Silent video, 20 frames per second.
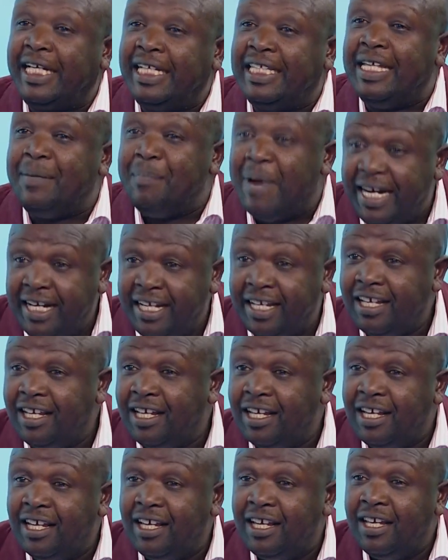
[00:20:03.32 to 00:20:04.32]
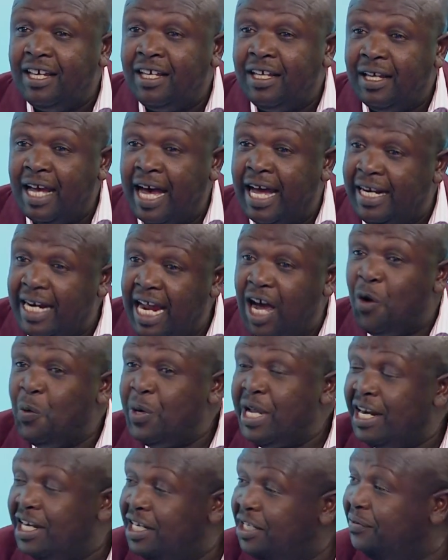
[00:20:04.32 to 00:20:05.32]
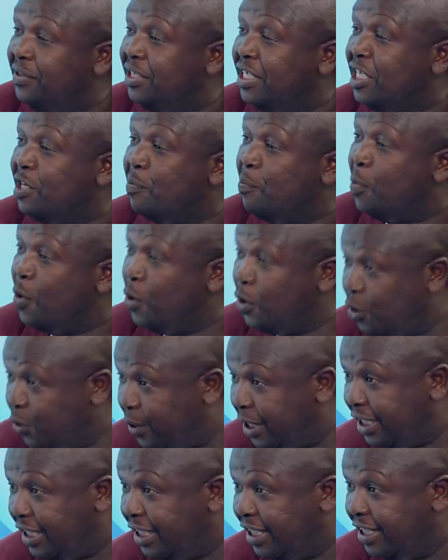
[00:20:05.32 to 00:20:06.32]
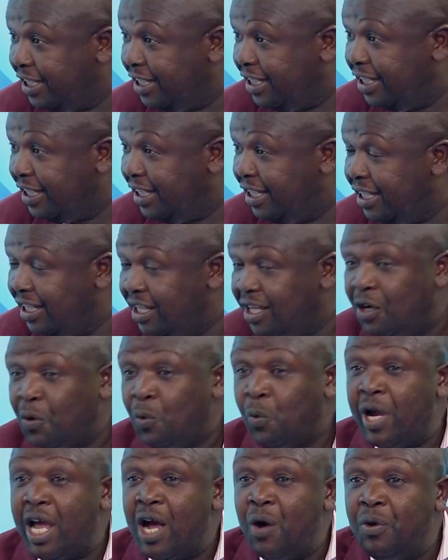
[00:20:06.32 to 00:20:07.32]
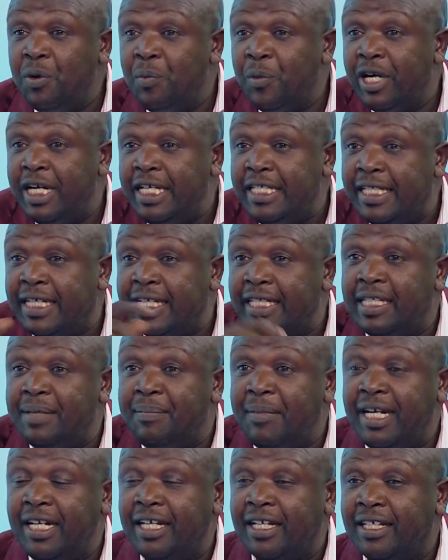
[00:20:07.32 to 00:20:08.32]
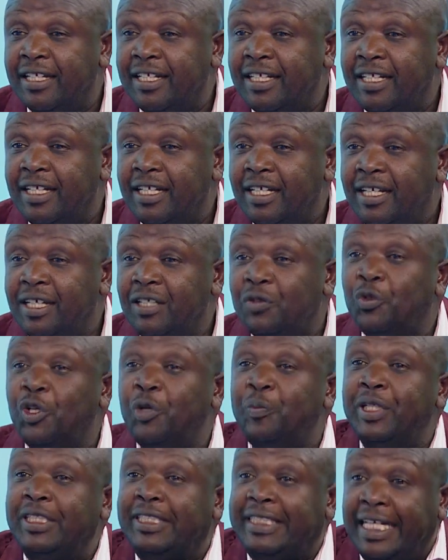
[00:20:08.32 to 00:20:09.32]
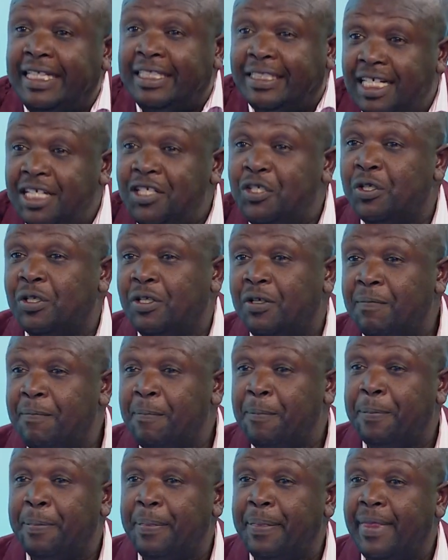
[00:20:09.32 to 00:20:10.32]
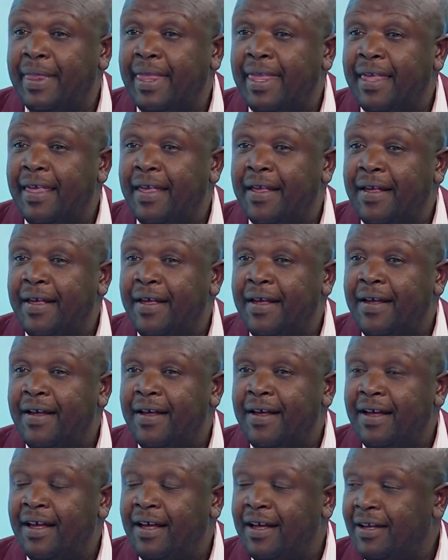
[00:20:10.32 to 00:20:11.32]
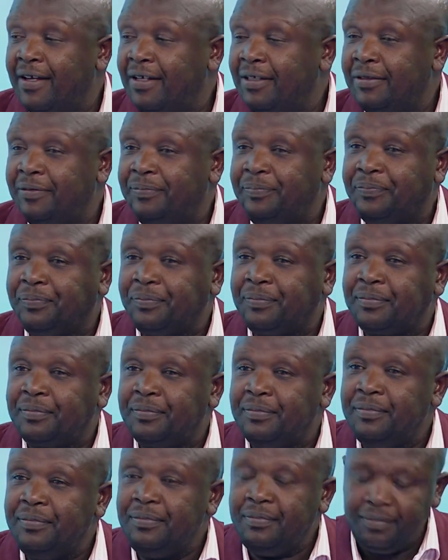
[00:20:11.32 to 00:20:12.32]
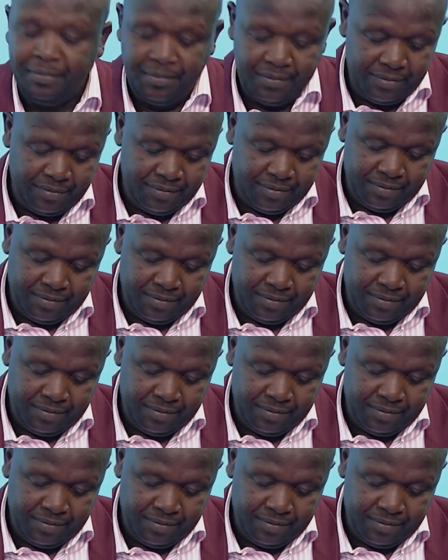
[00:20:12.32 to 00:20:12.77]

get the money, and now we are living in borrowing, where will Mwananchi get the money? It will be taxation. I think I need to take Mheshimiwa to class and